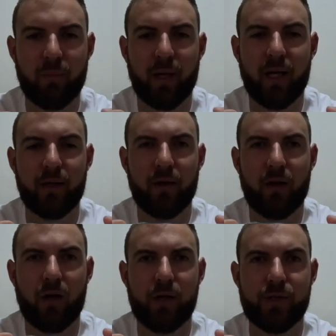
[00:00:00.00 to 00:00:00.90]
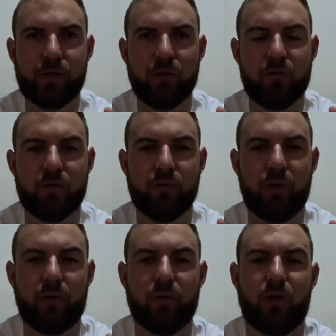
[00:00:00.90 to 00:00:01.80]
but I just thought it was
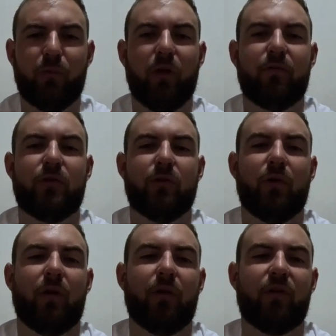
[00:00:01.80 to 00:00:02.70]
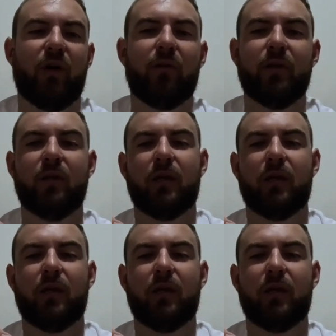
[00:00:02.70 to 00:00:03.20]
really cool. I'm not even sure that I'll throw it.